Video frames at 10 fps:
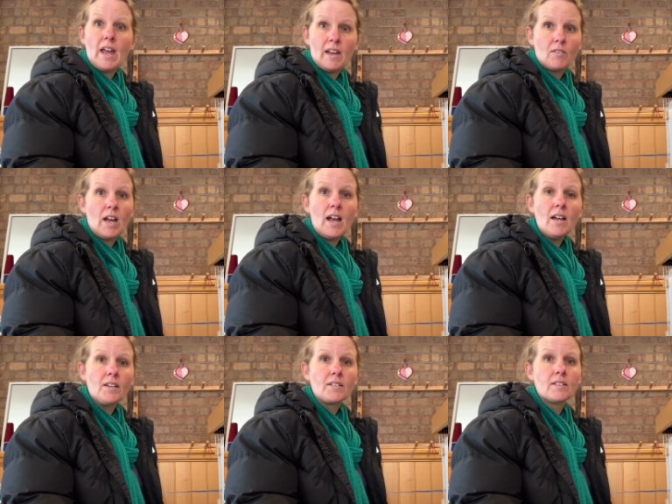ever
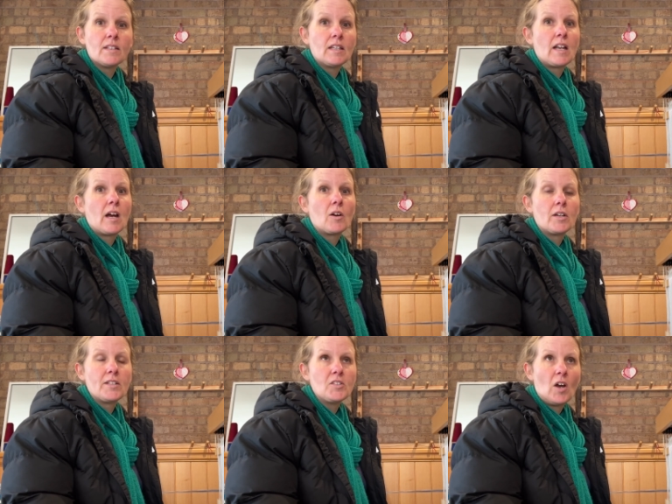had in our
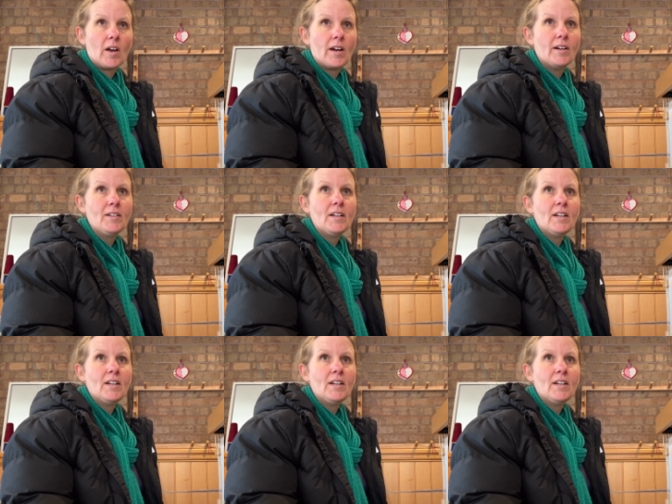entire